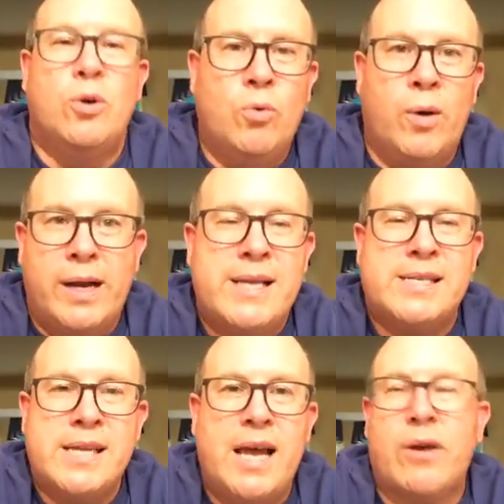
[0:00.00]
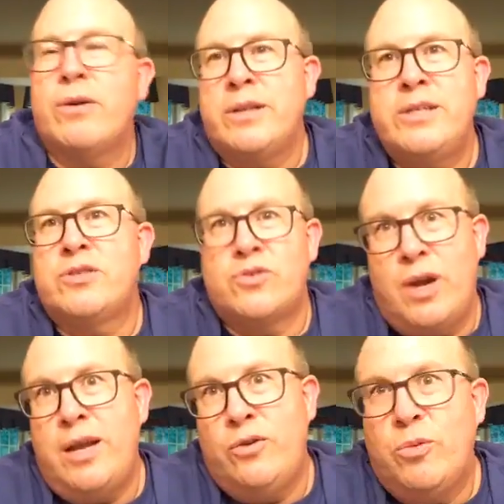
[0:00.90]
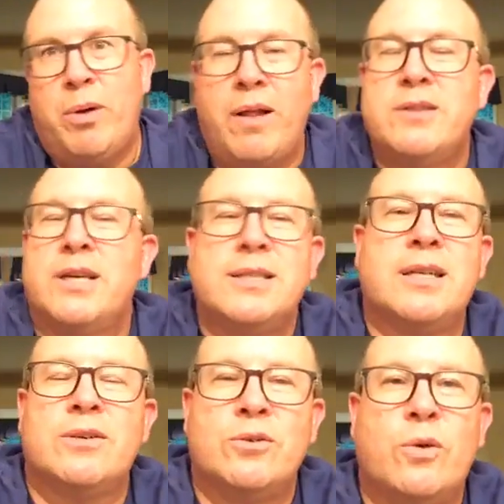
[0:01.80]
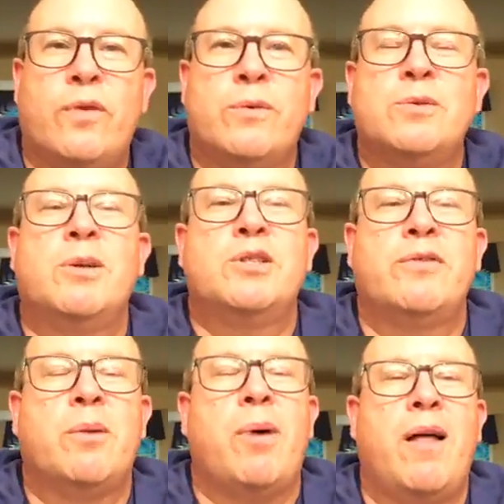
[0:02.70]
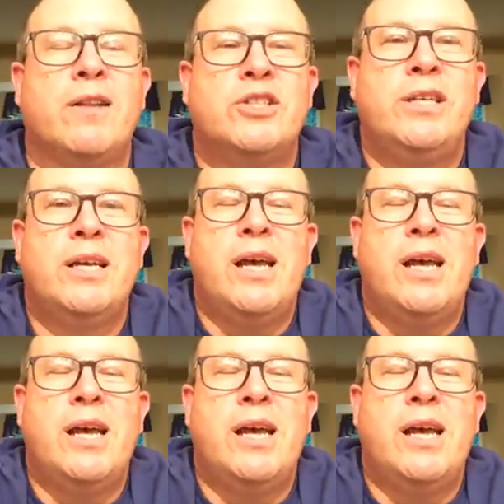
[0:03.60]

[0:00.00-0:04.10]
what he said, or at least trying to apologize. I don't know if it was much of an apology.